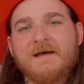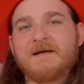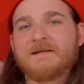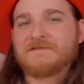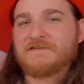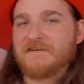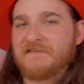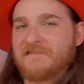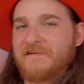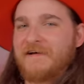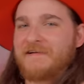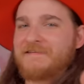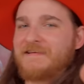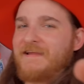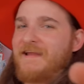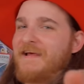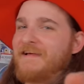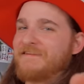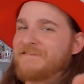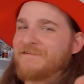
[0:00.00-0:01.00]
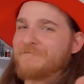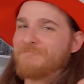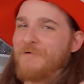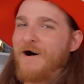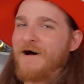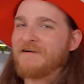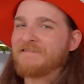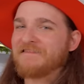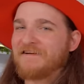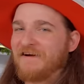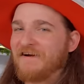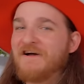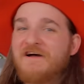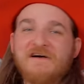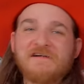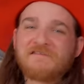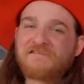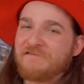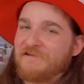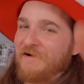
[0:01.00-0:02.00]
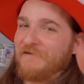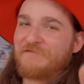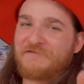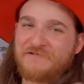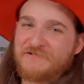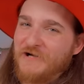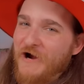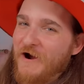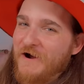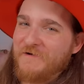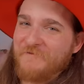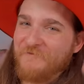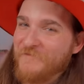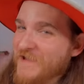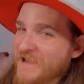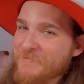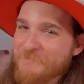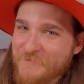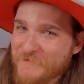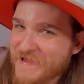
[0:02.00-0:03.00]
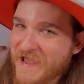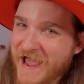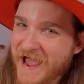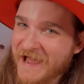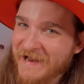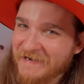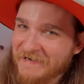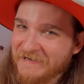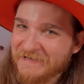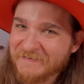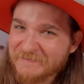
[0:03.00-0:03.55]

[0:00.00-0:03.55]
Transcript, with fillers: just like today's sponsor, Surfshark VPN.